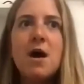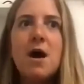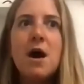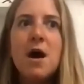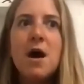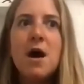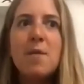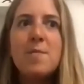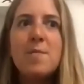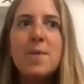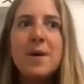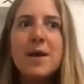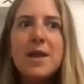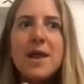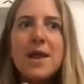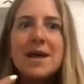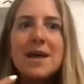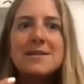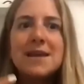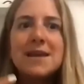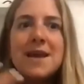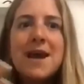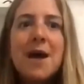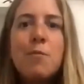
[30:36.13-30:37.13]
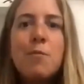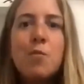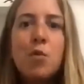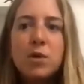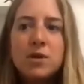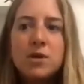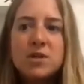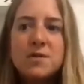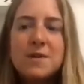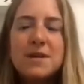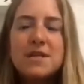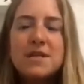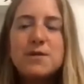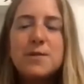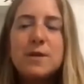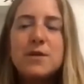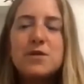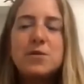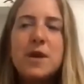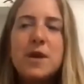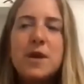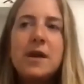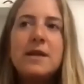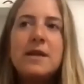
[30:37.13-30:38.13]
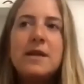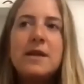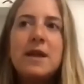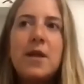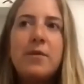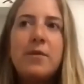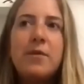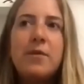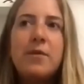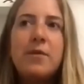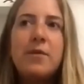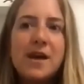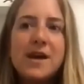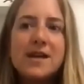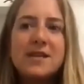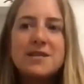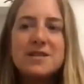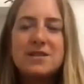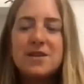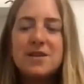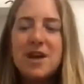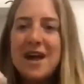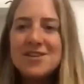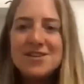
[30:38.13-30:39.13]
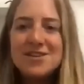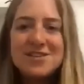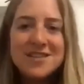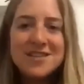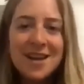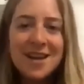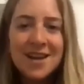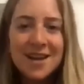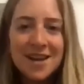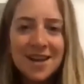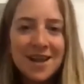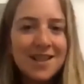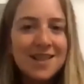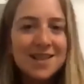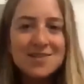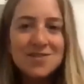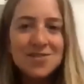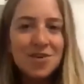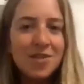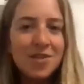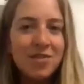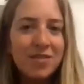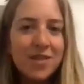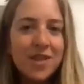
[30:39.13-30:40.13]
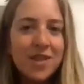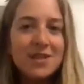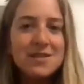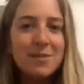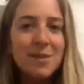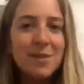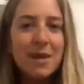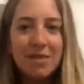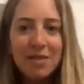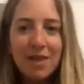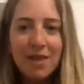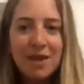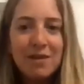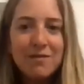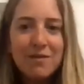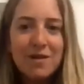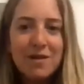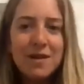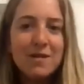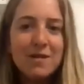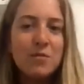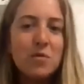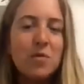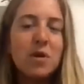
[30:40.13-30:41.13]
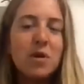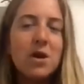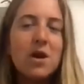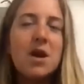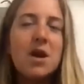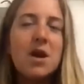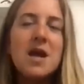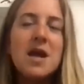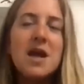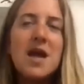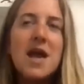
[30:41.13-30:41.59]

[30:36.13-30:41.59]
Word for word: Um, but as I got more into my spirituality, I realized I just didn't need these certain things in my life anymore.